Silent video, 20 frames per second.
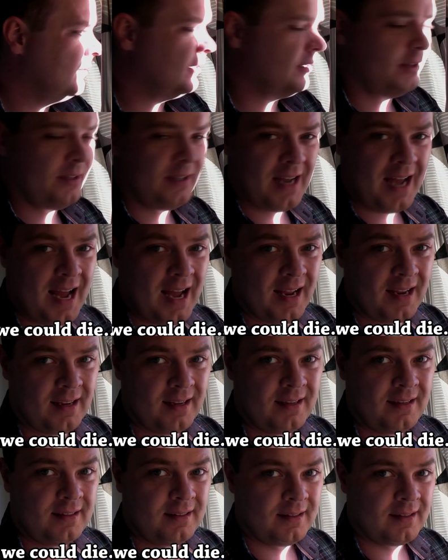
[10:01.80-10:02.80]
I could die.
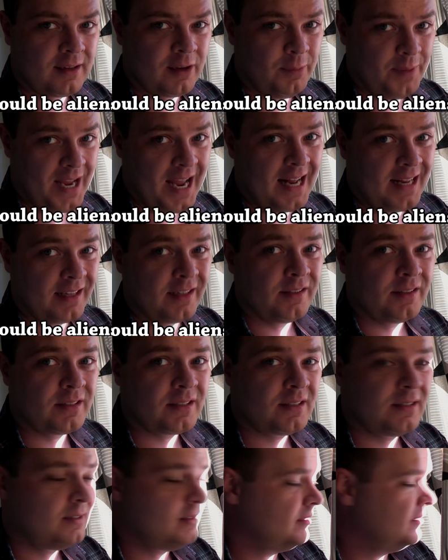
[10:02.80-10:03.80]
It could be
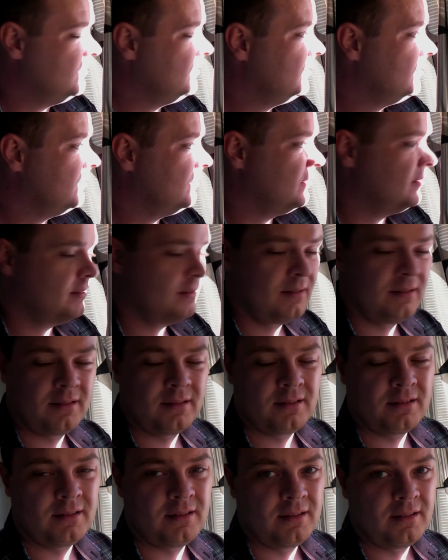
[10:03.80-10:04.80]
aliens. No,
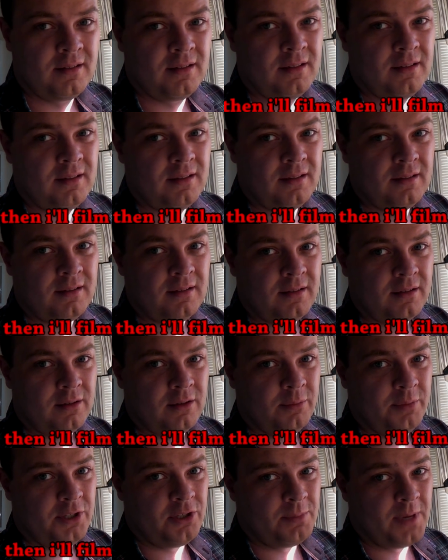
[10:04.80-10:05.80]
I'll, I'll film it. Don't worry about it.
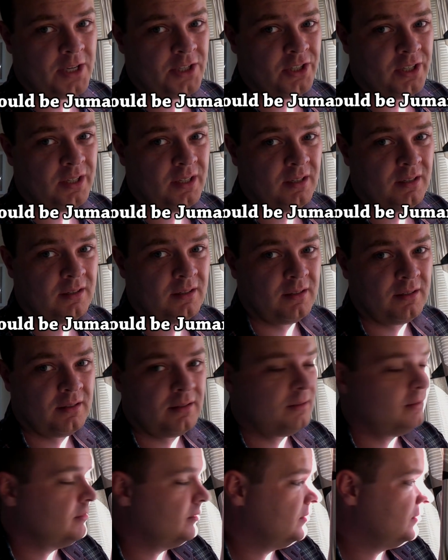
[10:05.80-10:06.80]
Could be Jumanji.
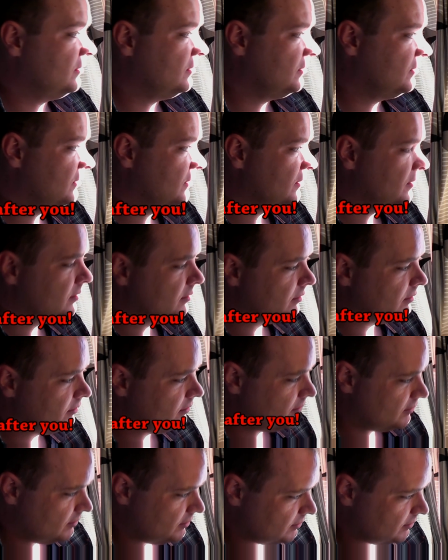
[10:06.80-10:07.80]
Fair enough. After you.